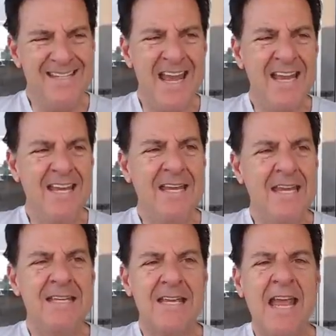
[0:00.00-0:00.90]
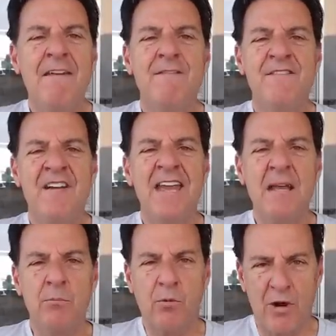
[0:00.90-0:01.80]
Dating is a
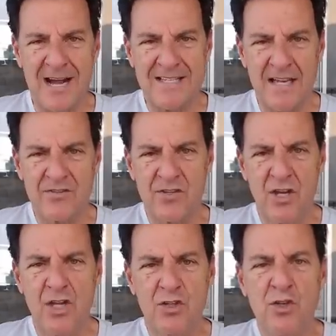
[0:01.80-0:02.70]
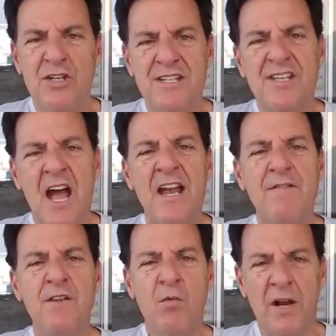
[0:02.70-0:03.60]
vetting process to
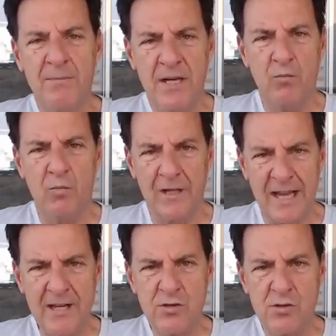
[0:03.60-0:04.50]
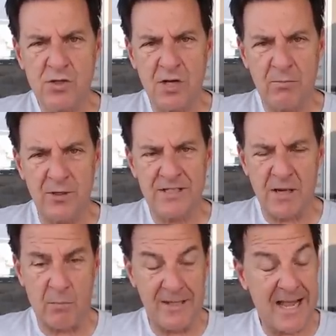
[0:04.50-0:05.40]
decide if you want to be in relationship with
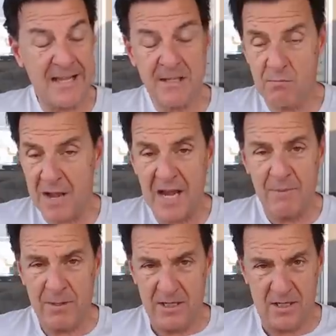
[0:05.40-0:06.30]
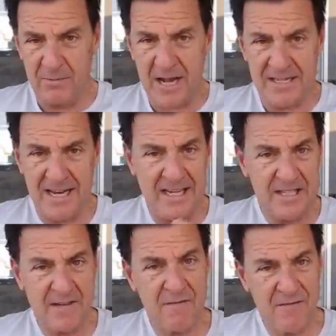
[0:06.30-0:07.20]
someone. That's my opinion about dating.
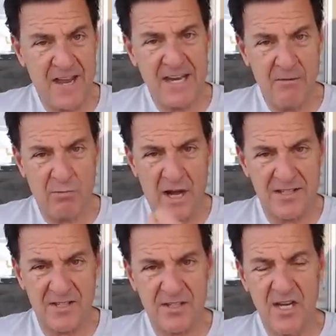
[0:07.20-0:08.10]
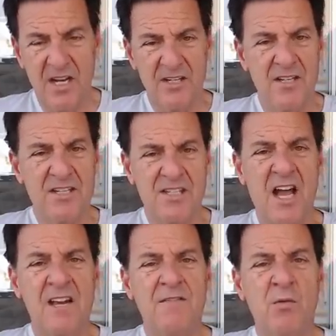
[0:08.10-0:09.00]
It's a vetting process to
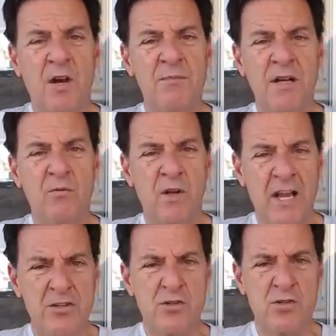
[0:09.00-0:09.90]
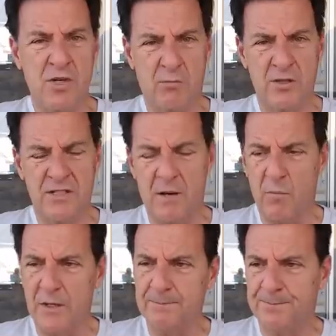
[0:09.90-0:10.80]
decide if you want to be in relationship with
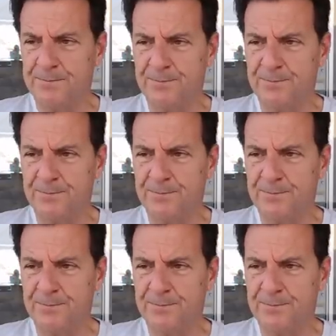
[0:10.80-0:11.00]
someone.